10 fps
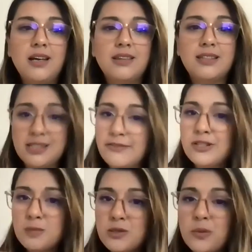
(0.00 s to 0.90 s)
The
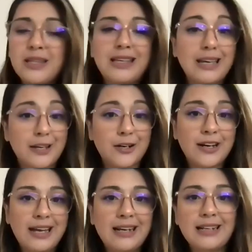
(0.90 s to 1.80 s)
difference between the
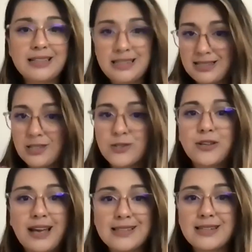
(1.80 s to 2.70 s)
internet and
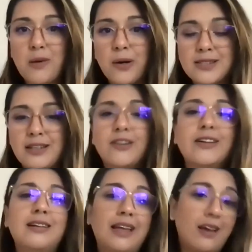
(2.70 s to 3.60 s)
decentralized networks that are
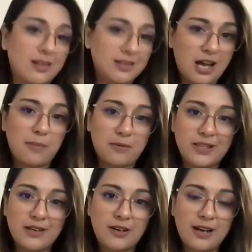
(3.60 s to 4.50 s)
going to lay on top of
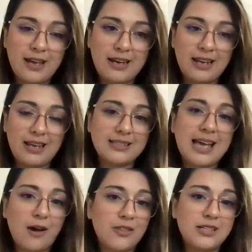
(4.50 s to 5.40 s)
the internet is
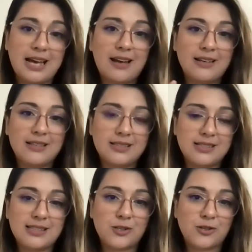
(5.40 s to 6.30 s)
how the data is
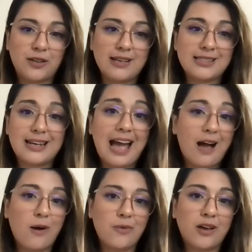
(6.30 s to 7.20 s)
decentralized and
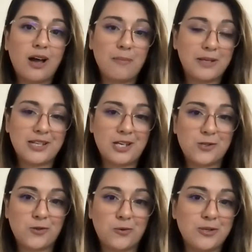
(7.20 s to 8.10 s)
how the
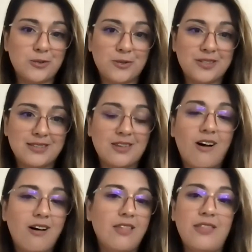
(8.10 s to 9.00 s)
computational resources
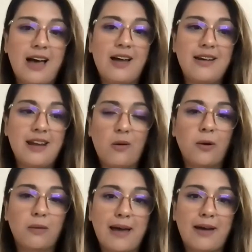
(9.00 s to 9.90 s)
on that
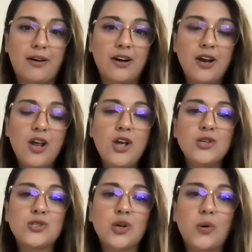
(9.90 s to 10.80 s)
network matter.
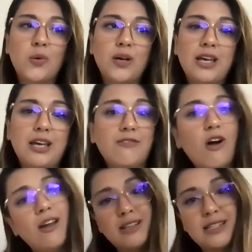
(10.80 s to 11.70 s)
So if
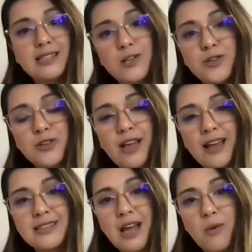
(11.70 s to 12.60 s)
on a
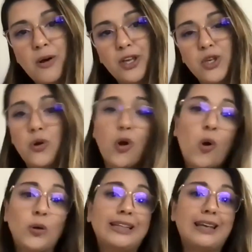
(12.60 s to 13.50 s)
decentralized network, you're
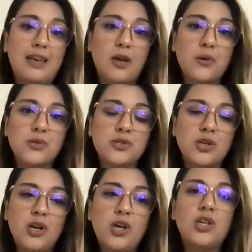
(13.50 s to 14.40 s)
holding EOS,
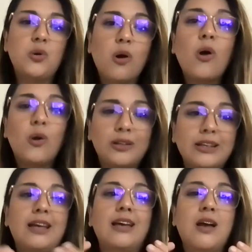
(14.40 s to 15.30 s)
you are
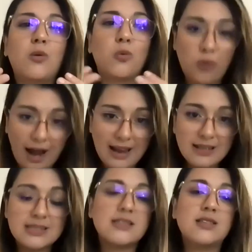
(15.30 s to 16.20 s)
holding
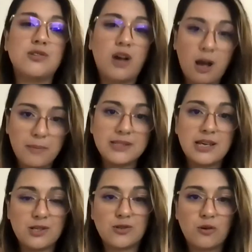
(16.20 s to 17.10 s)
rights to
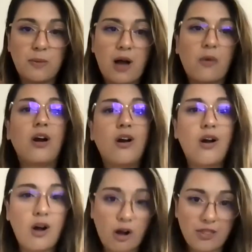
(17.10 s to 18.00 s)
computational power
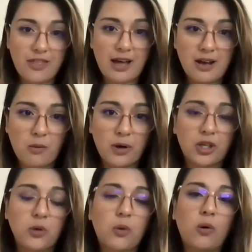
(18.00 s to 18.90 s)
on that network.
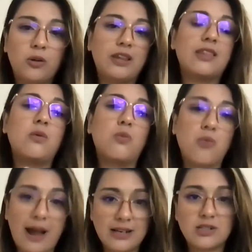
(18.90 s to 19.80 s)
You are holding the
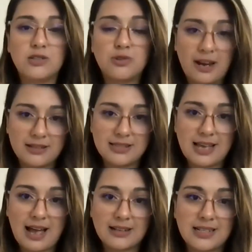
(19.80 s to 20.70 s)
right to
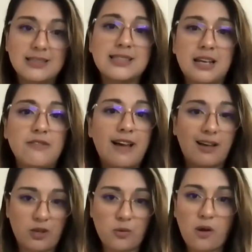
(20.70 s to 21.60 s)
transact and send
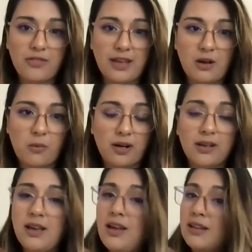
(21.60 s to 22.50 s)
value on that network.
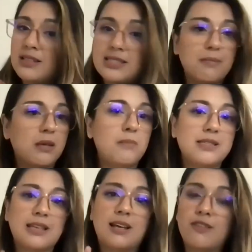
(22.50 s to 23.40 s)
The same can be
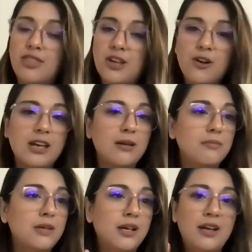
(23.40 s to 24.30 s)
said of
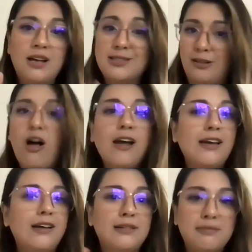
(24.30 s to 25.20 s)
Ethereum,
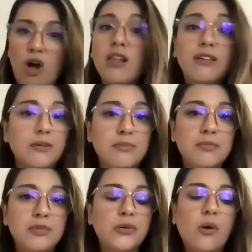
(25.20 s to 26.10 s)
Solana, all of them.
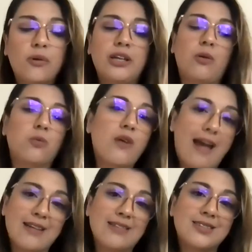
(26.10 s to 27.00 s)
You're holding
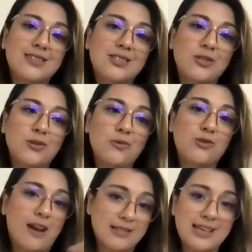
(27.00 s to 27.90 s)
rights to
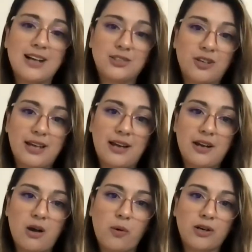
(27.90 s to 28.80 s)
transact on that
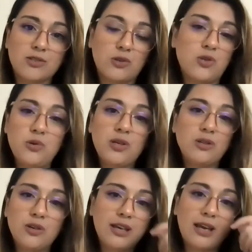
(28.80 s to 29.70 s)
network. So you
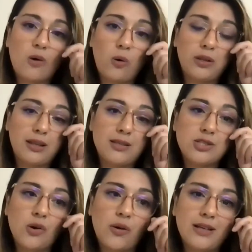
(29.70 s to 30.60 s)
can look at holding these
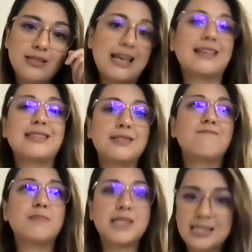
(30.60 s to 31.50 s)
tokens as
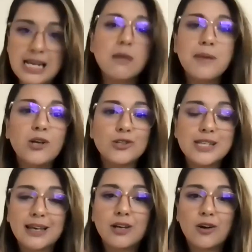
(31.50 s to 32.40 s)
stamping your
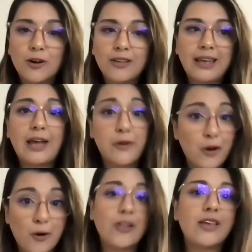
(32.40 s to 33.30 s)
ticket early, and
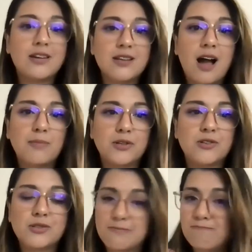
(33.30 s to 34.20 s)
early
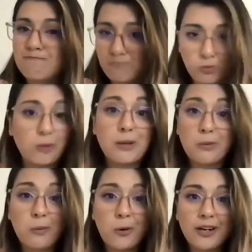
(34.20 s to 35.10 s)
adopters will be
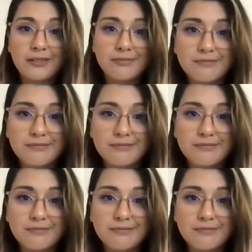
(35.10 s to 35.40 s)
rewarded.